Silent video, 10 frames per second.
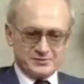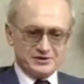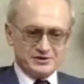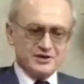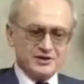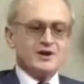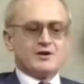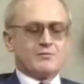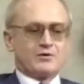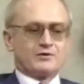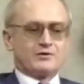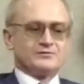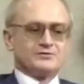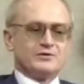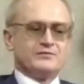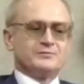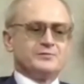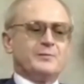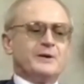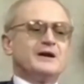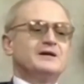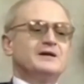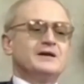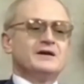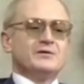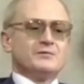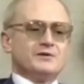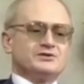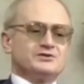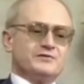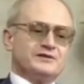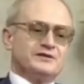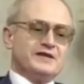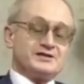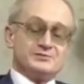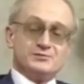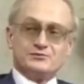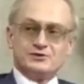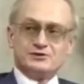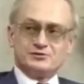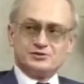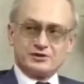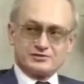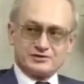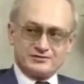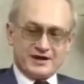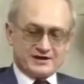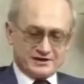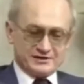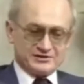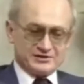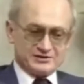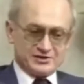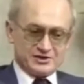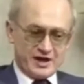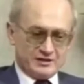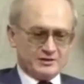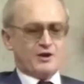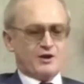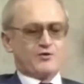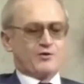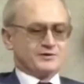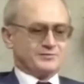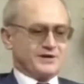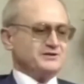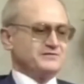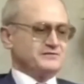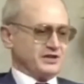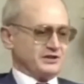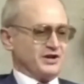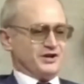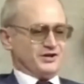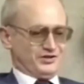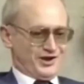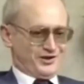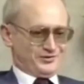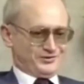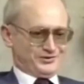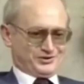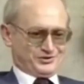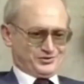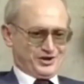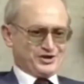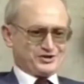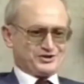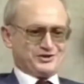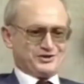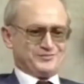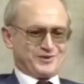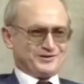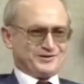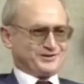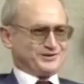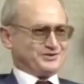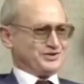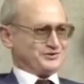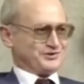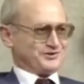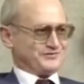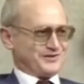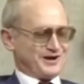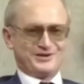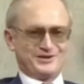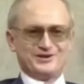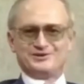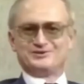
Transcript: expression borrowed from Soviet propaganda. When the Soviet tanks moved into Czechoslovakia in 68, Comrade Brezhnev said, now the situation in brotherly Czechoslovakia